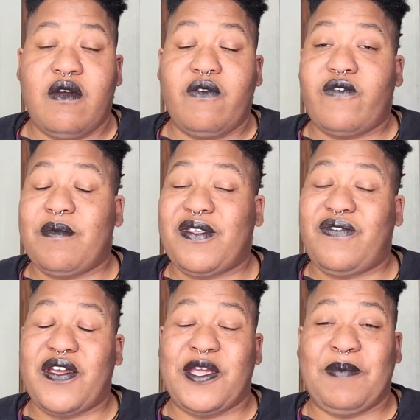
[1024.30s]
from the
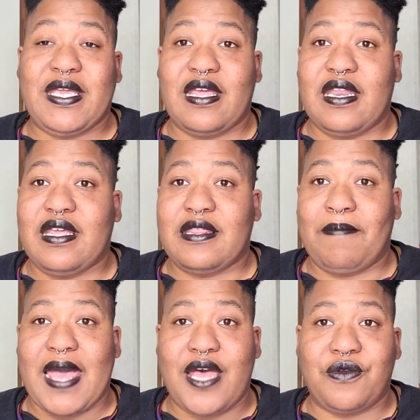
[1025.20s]
very beginning, the
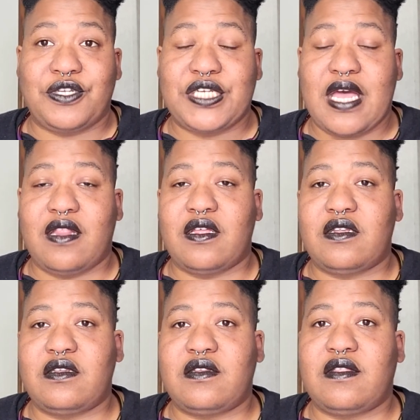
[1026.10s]
pattern
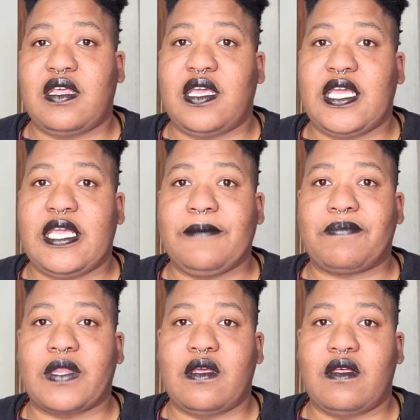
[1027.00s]
challenge, the
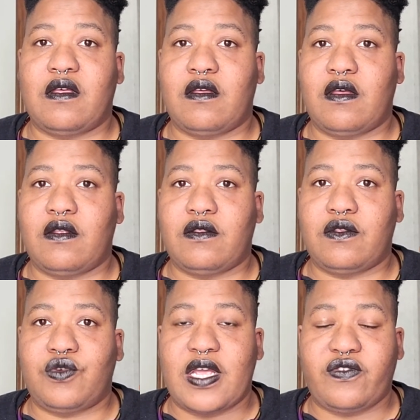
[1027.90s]

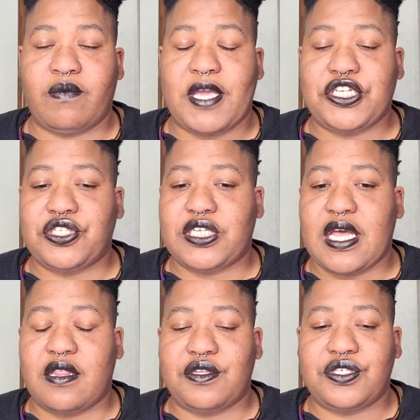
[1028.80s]
transformation
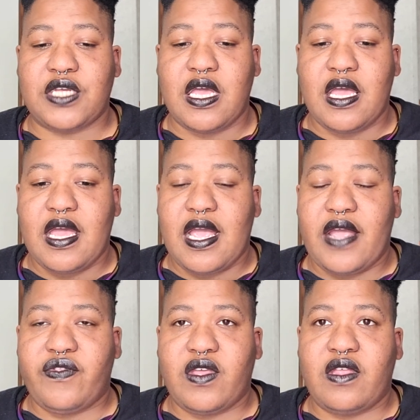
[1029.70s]
challenge,
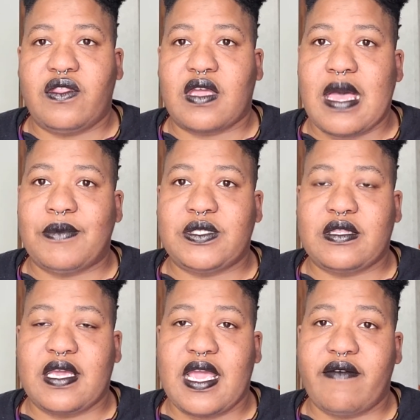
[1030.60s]
and then the comments
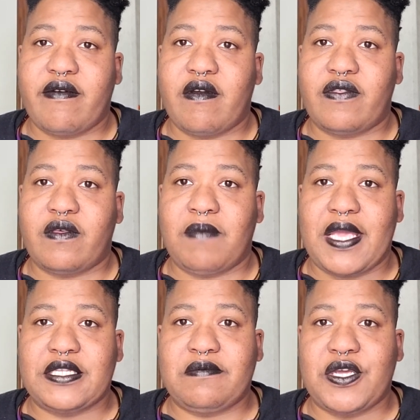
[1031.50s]
that they gave her on the
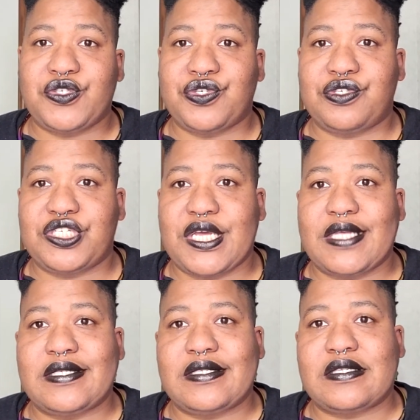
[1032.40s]
made to measure.
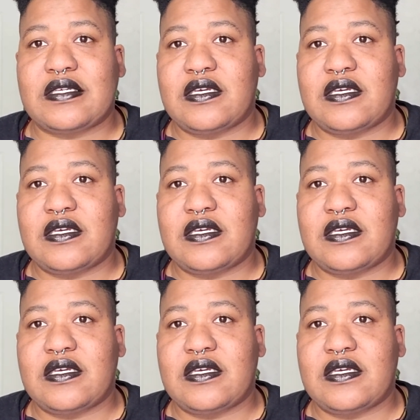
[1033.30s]
Just,